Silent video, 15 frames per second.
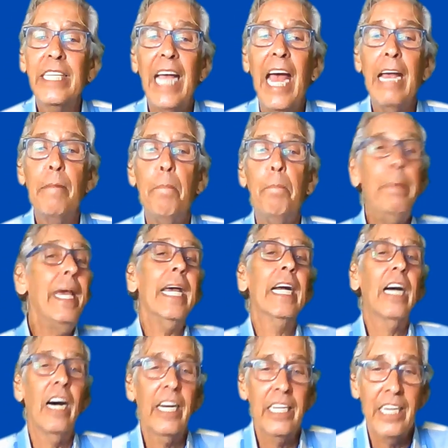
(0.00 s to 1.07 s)
a big
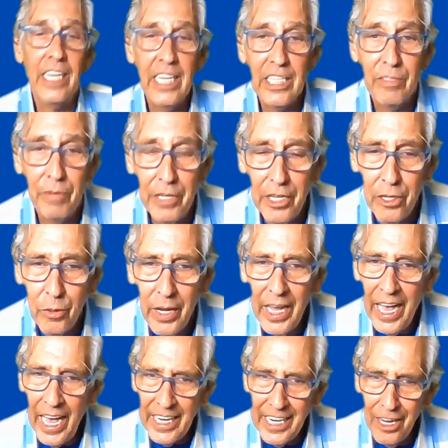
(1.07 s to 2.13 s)
hug and a kiss for you
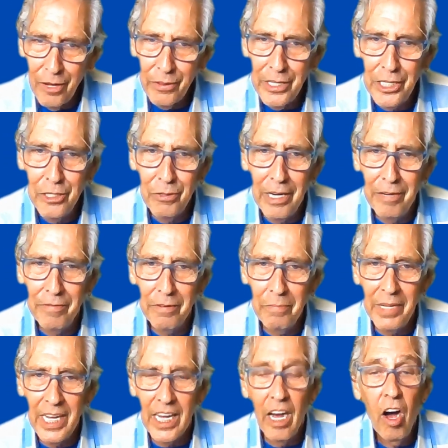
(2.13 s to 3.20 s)
and a healthy treat for
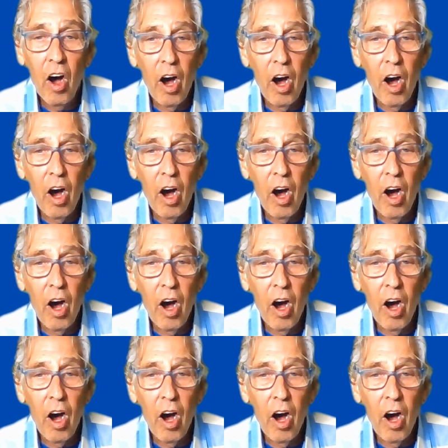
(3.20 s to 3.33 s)
me.